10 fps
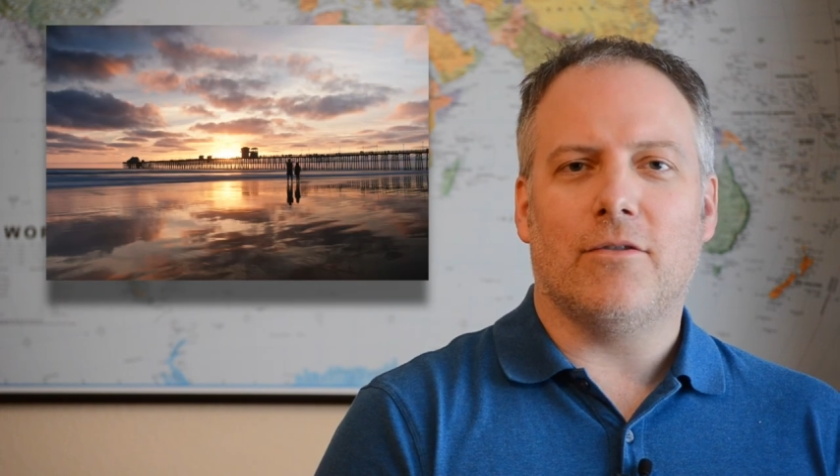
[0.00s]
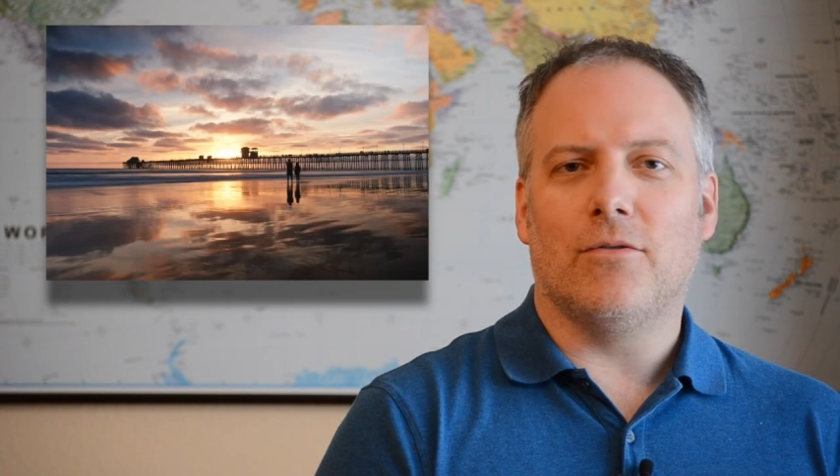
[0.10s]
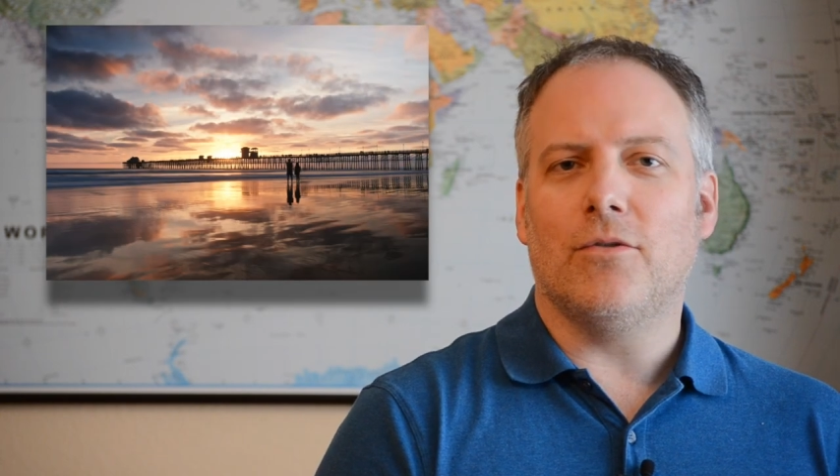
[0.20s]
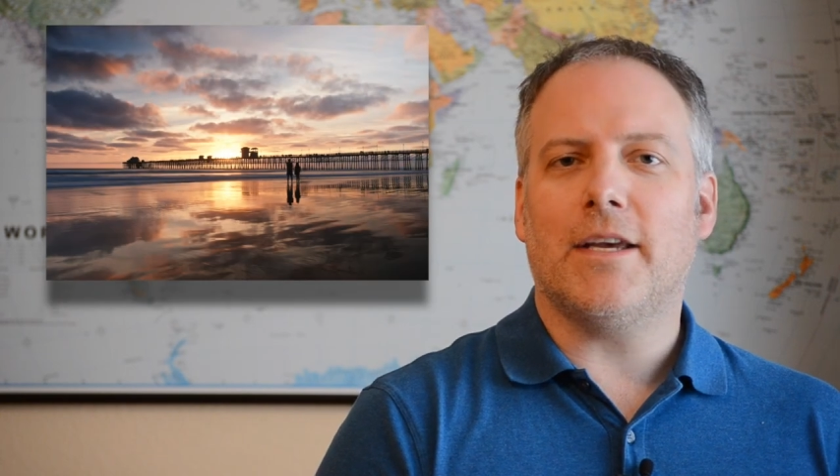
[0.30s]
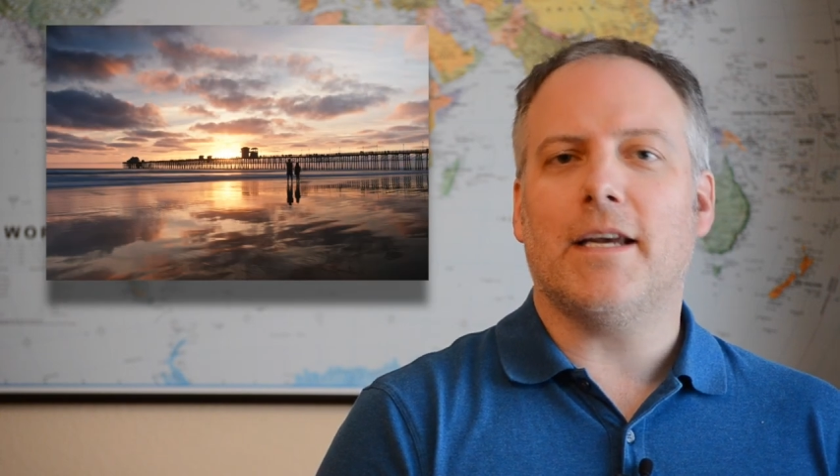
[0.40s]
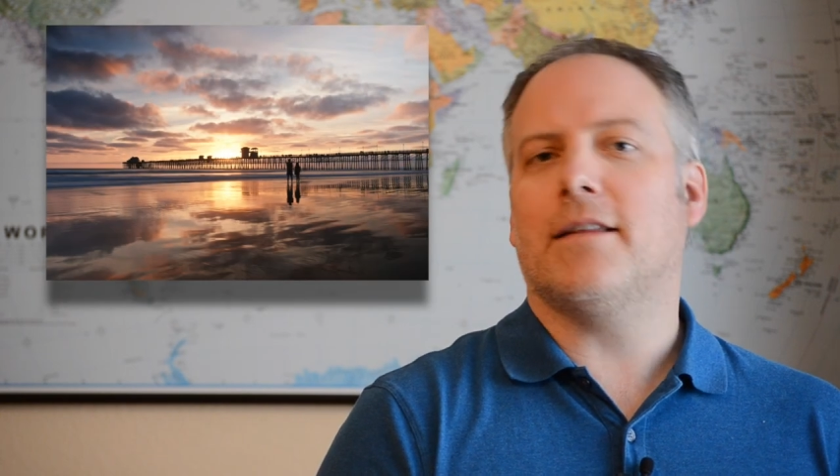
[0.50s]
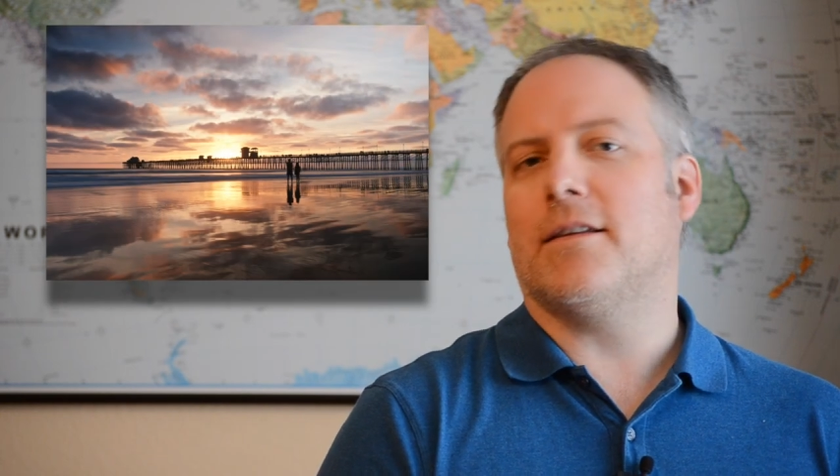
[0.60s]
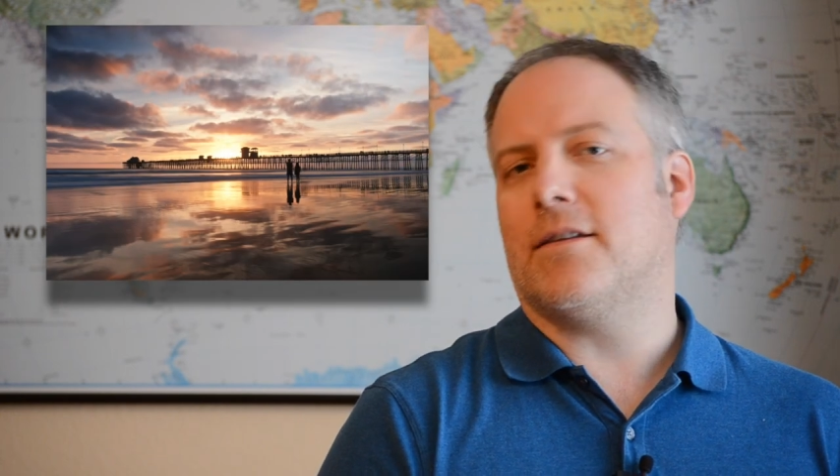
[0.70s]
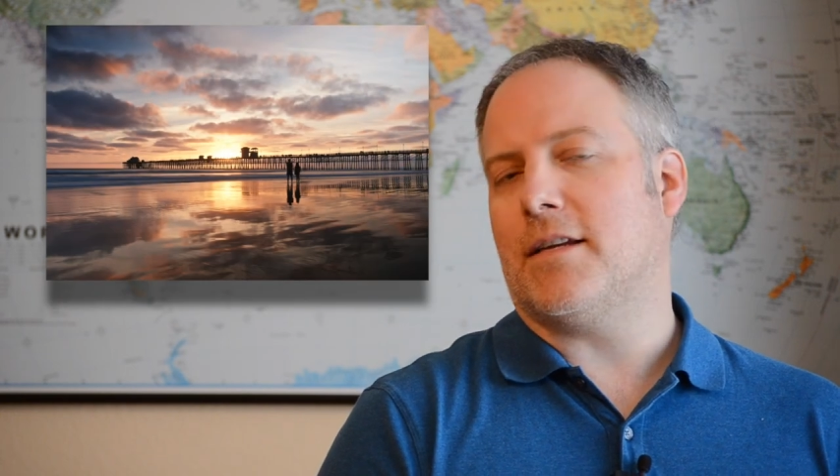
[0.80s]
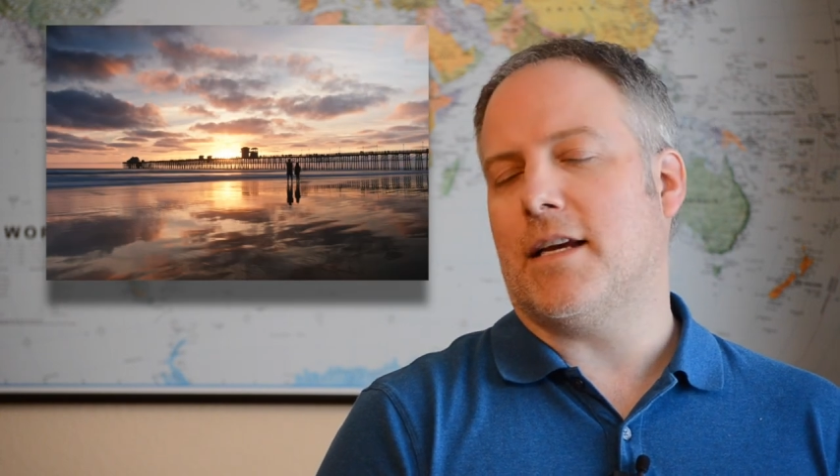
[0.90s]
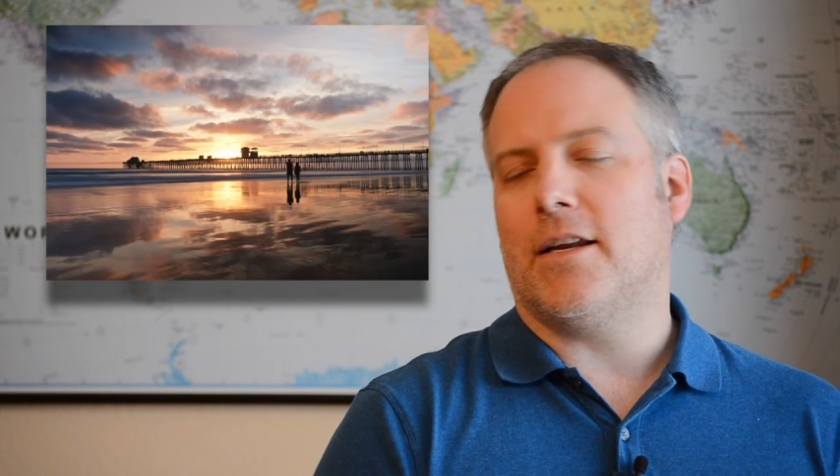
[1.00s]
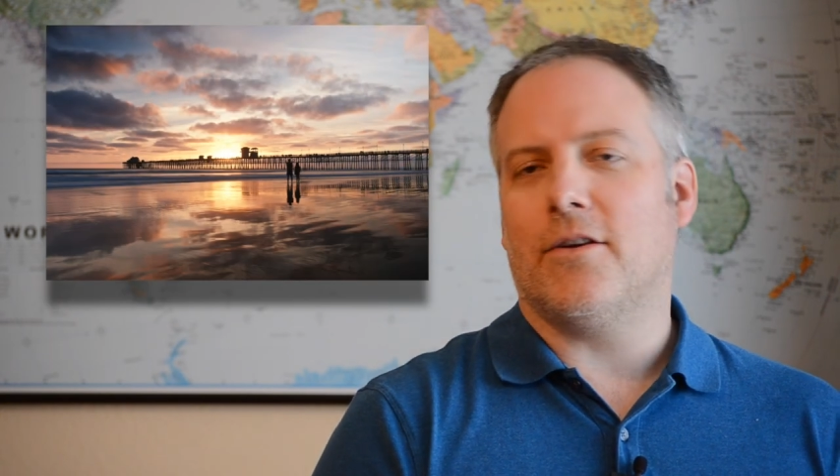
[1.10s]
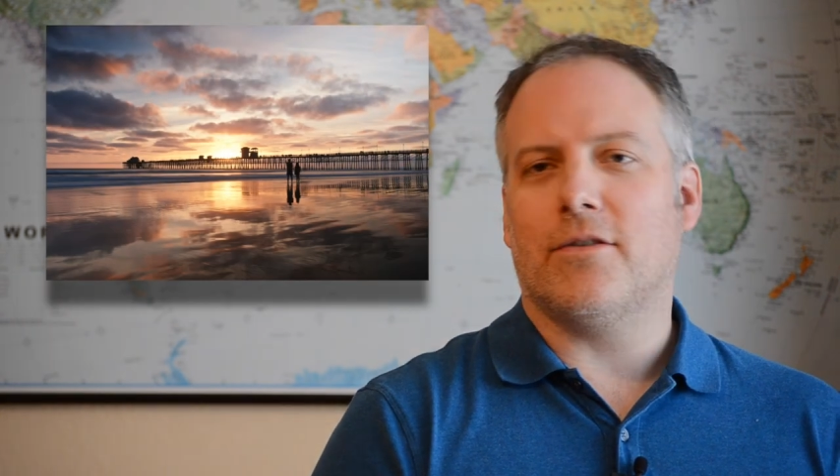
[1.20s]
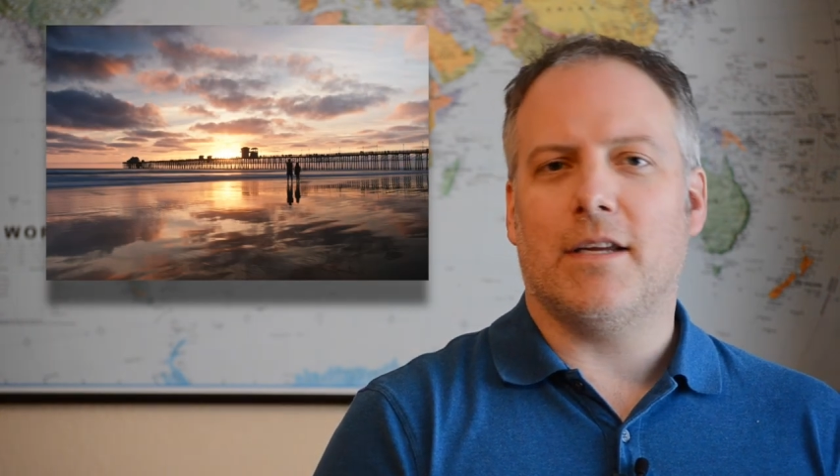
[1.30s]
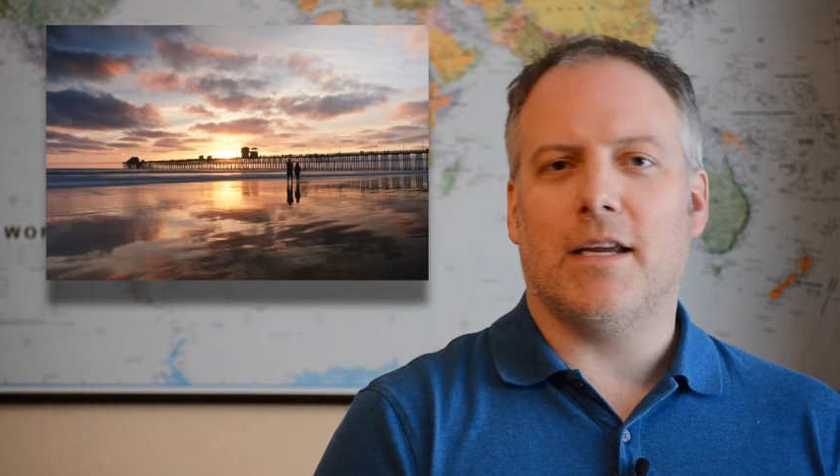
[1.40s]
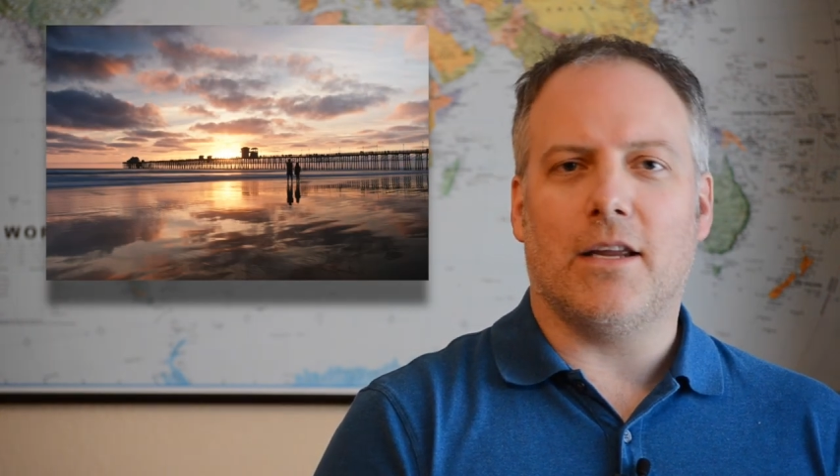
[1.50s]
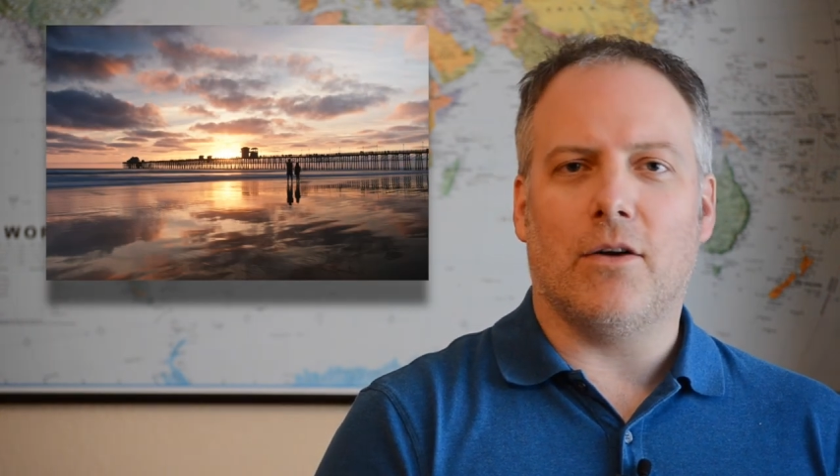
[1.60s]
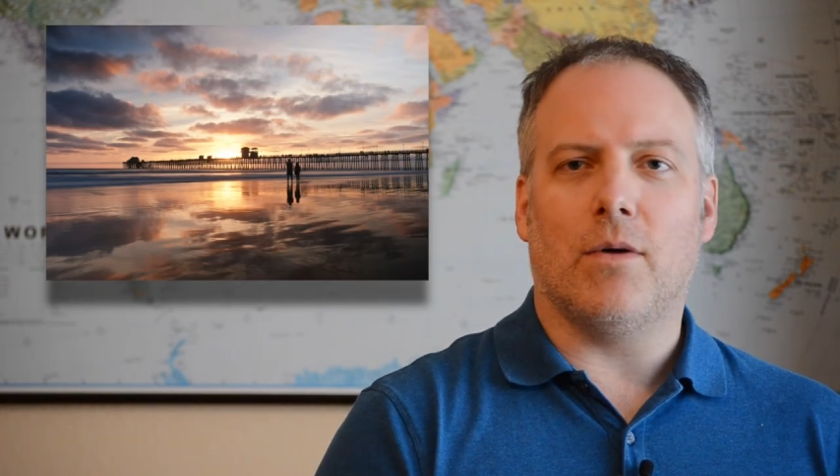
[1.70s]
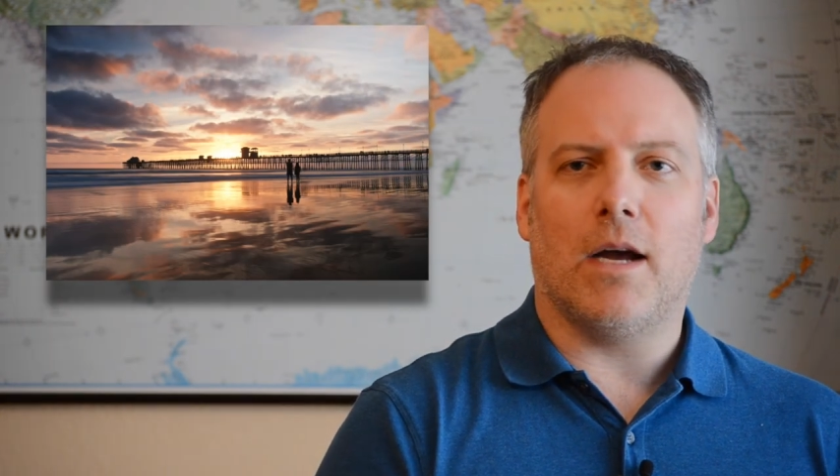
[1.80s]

you're looking at the scene and you're saying, you oh, know,